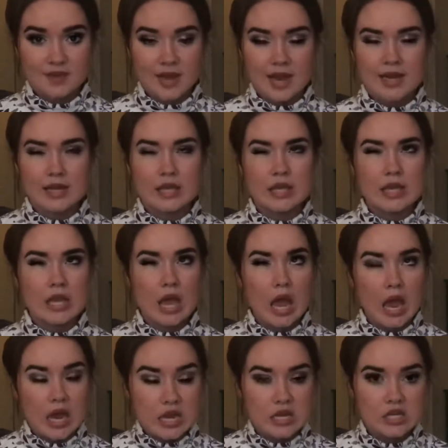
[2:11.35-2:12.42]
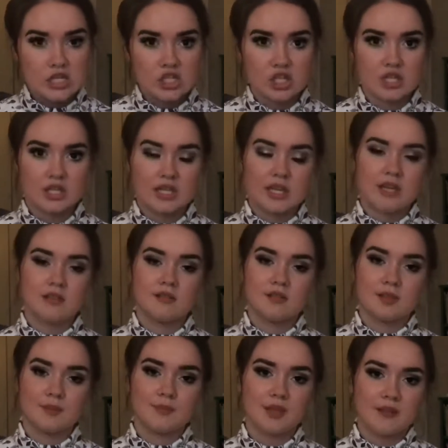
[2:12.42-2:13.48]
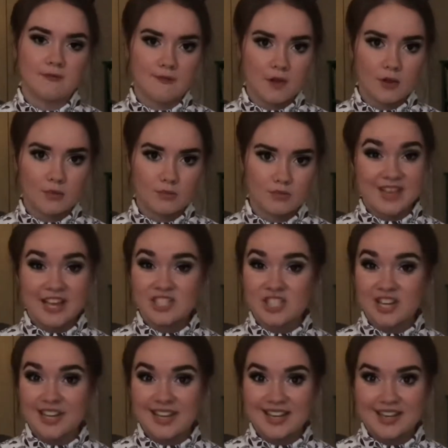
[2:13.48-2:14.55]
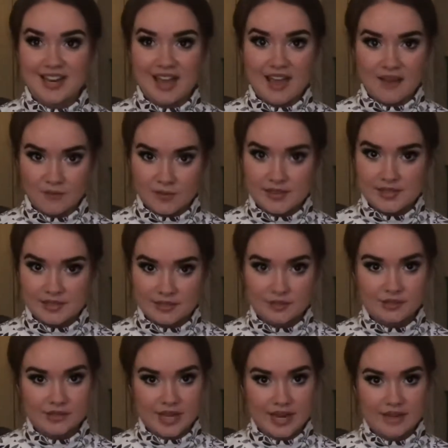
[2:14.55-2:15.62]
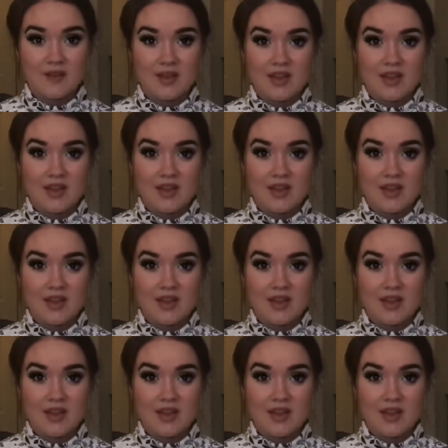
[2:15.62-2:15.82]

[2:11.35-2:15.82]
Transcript: and occasionally something film. I check it every single day,